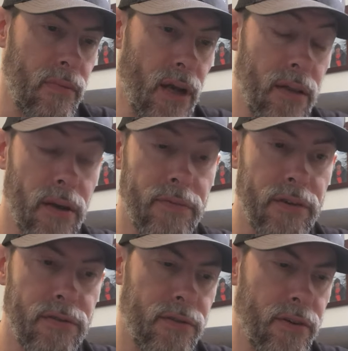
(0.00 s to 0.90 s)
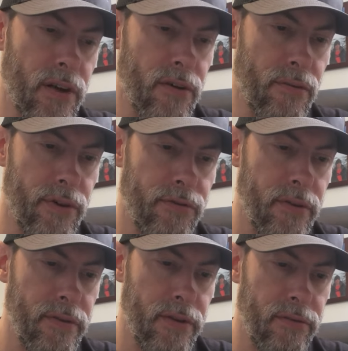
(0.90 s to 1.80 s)
I'd love to still get an original
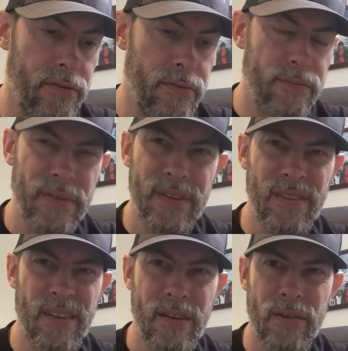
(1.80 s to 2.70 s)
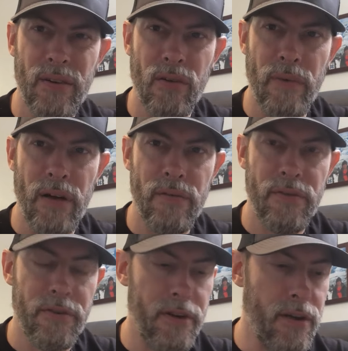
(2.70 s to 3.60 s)
of this. It'll go about
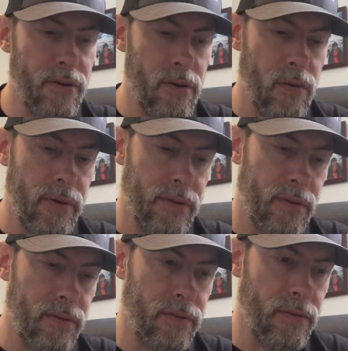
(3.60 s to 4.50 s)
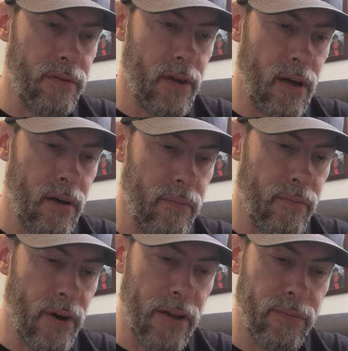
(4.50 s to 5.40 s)
30 euro, but this is
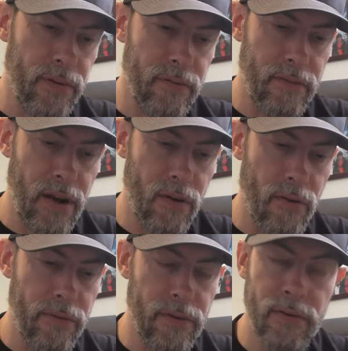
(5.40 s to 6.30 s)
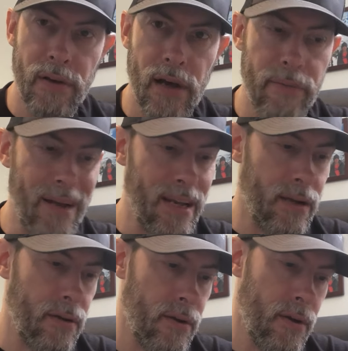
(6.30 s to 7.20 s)
Bratzmann, Van Hoven, Han Benink.
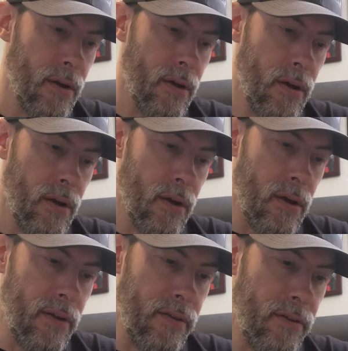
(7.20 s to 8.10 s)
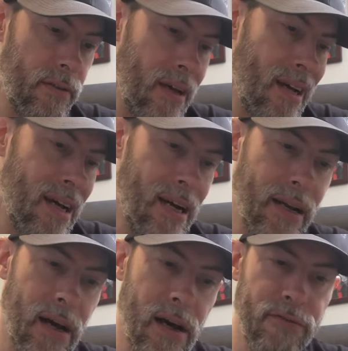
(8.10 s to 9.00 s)
This is Ein
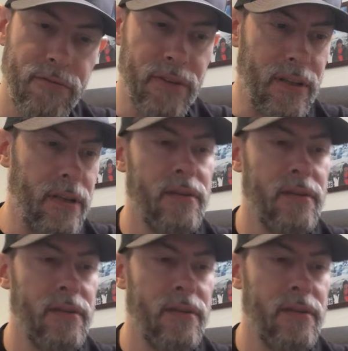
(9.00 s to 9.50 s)
Hotzrenlied.